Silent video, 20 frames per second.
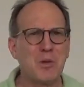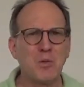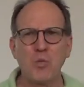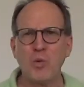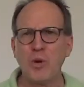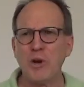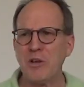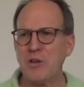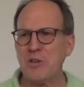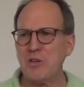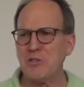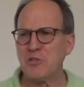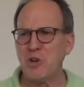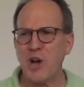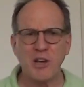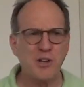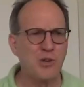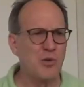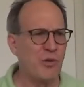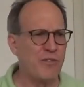what are you
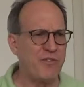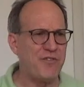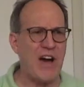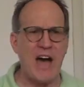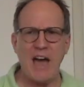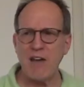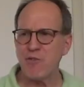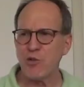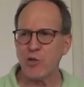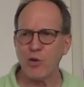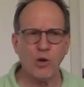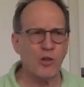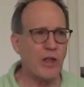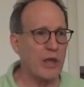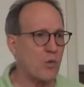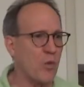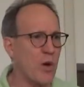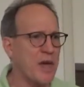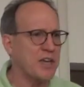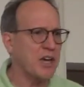talking to a 5-year-old?
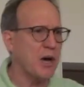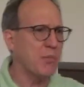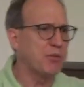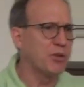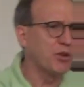Like, wake up